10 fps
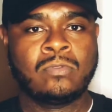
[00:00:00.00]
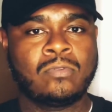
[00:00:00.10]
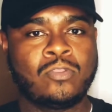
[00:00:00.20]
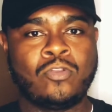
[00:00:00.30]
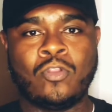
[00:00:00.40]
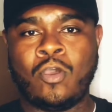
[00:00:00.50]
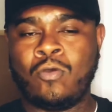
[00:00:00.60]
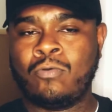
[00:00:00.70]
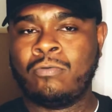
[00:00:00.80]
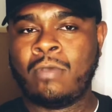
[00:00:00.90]
you
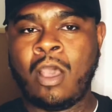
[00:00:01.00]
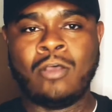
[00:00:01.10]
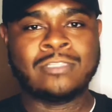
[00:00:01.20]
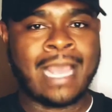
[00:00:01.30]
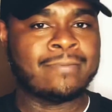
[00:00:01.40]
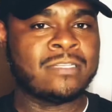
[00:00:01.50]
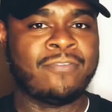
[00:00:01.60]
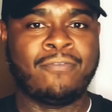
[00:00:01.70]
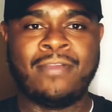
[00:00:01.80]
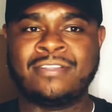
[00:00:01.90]
know, all types of
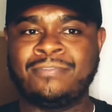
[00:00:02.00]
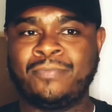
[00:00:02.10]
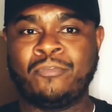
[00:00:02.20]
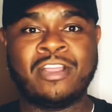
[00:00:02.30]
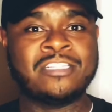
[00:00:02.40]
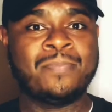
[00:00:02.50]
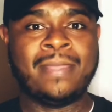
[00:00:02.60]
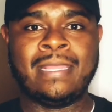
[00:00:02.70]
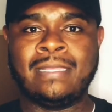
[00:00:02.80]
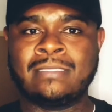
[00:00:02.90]
different
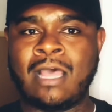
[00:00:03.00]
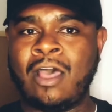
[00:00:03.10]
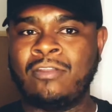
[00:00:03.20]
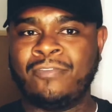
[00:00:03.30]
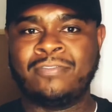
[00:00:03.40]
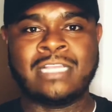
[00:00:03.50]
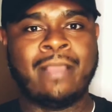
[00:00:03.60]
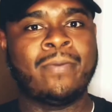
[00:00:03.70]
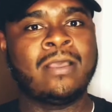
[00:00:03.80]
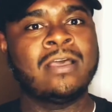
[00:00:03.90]
recipes, all different
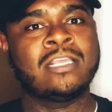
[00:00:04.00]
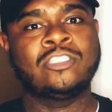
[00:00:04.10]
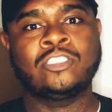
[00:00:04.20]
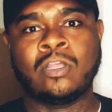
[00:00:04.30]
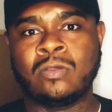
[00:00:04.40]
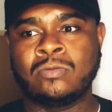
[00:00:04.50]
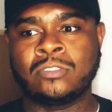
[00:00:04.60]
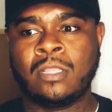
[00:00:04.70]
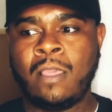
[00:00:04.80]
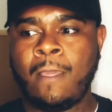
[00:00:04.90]
type of cooking shows.
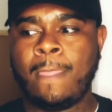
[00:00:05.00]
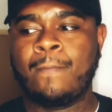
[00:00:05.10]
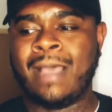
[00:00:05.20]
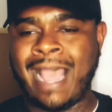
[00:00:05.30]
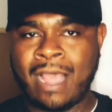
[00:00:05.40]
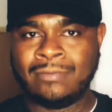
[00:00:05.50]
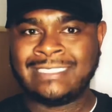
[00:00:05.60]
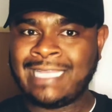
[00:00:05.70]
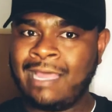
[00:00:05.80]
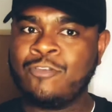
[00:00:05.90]
But
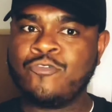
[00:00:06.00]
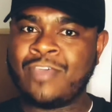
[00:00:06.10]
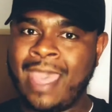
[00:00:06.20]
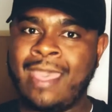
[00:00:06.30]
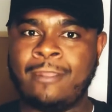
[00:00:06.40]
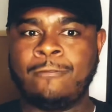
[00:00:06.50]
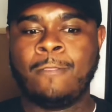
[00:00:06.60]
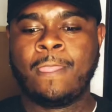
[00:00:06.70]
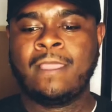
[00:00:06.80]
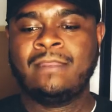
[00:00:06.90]
outside of that,
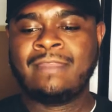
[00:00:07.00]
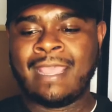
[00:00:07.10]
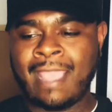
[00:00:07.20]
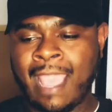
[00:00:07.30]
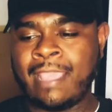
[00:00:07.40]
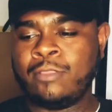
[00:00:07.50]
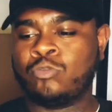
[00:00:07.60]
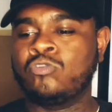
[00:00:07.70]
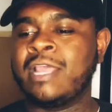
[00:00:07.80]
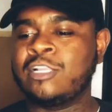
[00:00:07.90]
day 8
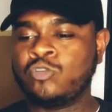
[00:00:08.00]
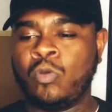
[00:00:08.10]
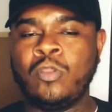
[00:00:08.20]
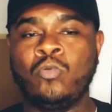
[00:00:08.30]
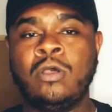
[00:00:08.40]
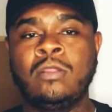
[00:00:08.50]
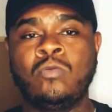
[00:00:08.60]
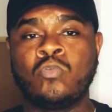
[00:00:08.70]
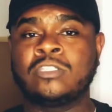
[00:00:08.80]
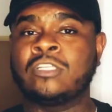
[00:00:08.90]
through day 21
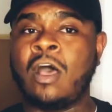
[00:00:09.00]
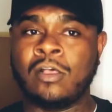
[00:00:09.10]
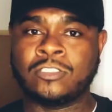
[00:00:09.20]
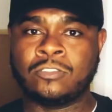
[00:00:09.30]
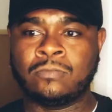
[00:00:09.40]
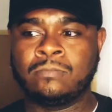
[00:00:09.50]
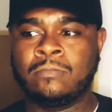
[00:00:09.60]
was awesome.